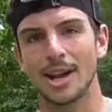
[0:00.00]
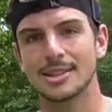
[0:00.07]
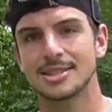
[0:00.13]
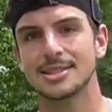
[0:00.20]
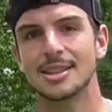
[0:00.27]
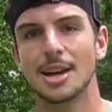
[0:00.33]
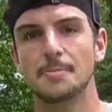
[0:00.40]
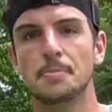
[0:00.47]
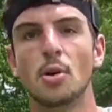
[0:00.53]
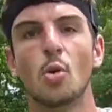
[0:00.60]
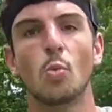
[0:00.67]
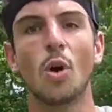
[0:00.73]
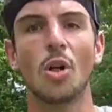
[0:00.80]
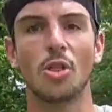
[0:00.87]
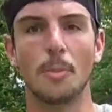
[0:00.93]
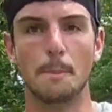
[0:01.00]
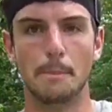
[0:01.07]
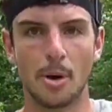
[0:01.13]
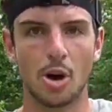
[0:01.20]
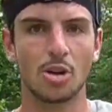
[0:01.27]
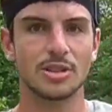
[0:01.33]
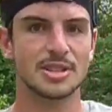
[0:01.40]
step while the
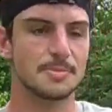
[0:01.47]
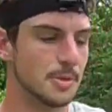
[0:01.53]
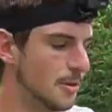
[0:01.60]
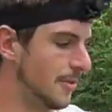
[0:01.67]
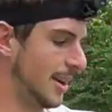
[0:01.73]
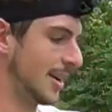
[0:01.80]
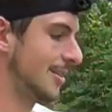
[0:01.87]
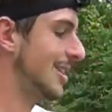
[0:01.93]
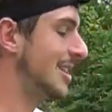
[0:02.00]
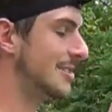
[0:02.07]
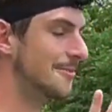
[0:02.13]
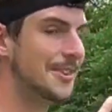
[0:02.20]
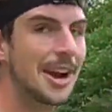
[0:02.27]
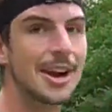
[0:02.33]
ball is moving. That is very